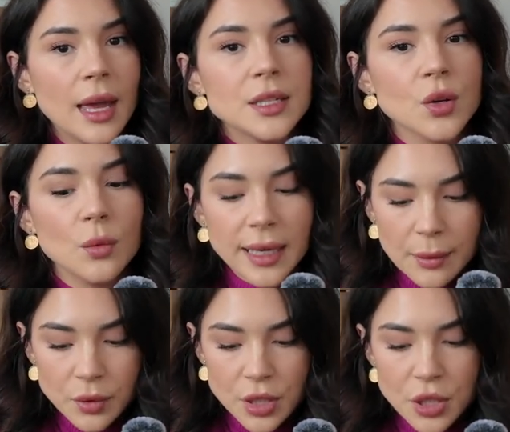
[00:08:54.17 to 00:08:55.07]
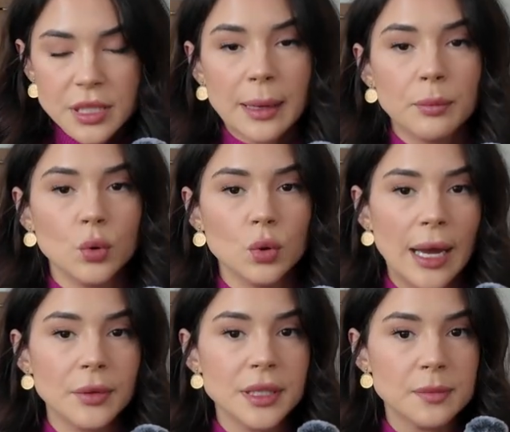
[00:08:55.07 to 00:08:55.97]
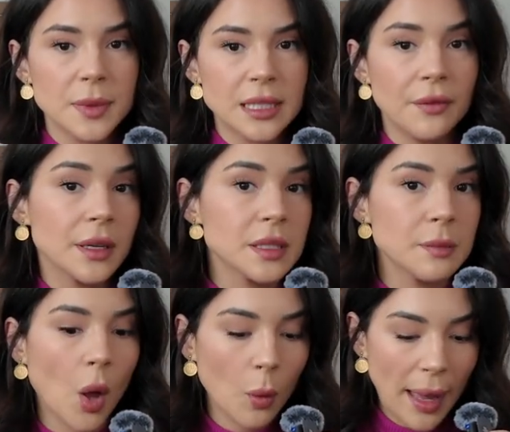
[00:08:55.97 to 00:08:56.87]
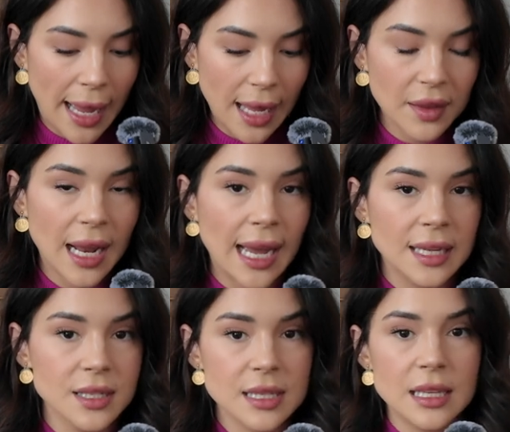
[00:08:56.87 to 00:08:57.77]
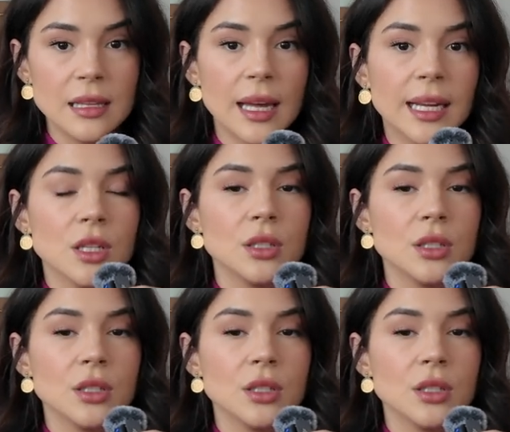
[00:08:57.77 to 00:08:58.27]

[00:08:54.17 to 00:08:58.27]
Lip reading: and so being able to just like pull out the specific small bag that has the like